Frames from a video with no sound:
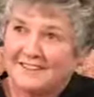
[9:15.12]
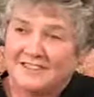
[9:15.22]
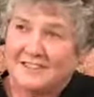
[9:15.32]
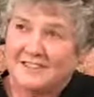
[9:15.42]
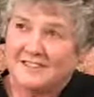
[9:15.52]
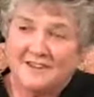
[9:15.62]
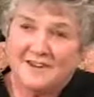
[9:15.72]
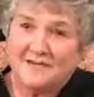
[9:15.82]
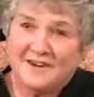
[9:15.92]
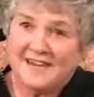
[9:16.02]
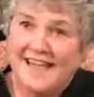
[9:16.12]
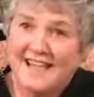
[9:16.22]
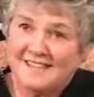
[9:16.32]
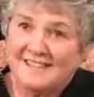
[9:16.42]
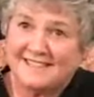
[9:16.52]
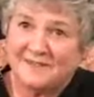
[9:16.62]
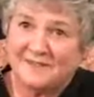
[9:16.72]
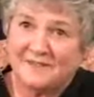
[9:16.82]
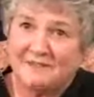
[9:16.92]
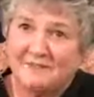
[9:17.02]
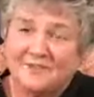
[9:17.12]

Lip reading: She gets downright nasty with them.